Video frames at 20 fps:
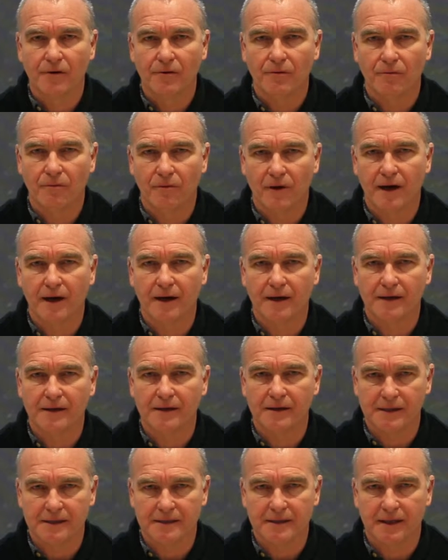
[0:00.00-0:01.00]
why
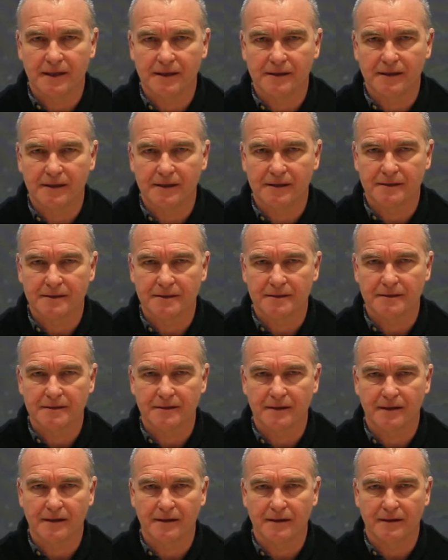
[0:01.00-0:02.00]
these ideas
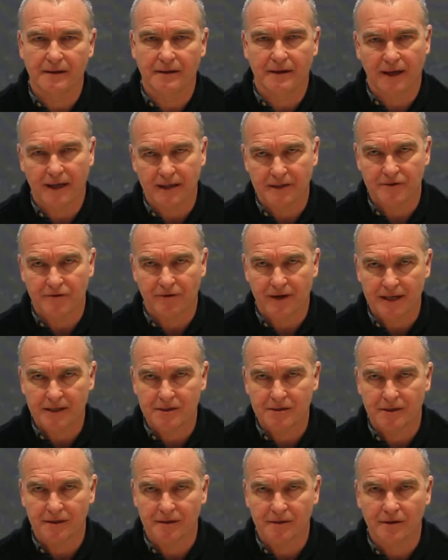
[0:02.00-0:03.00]
gain
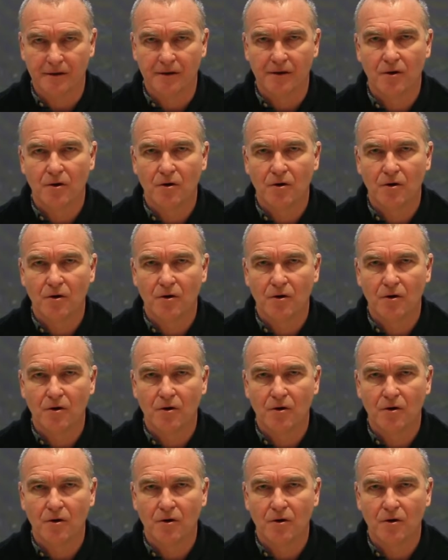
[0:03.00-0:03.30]
traction,